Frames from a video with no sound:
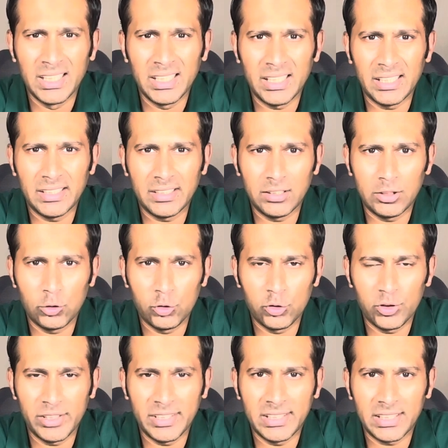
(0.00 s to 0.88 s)
It is
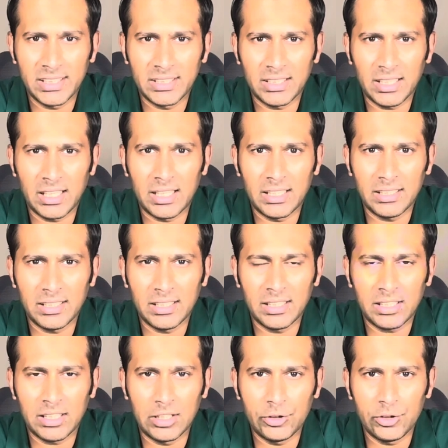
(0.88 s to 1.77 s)
usually done at a
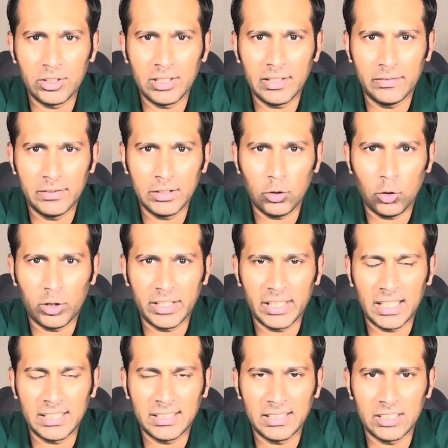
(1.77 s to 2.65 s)
country level or
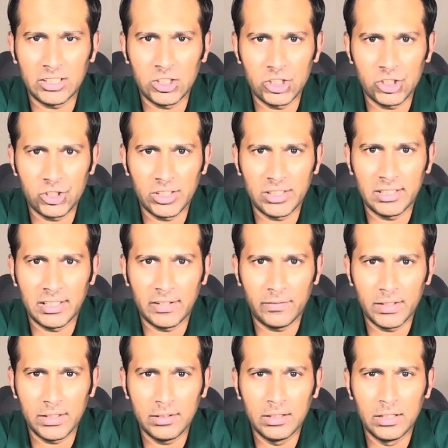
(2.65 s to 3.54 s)
at a regional
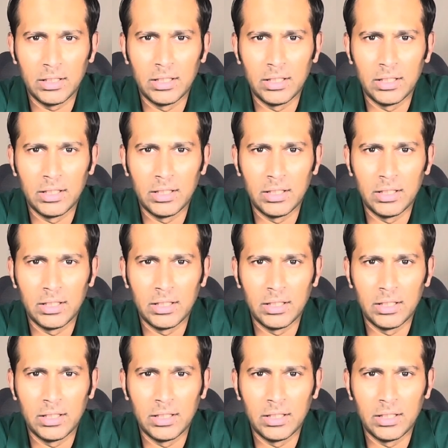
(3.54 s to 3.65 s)
level.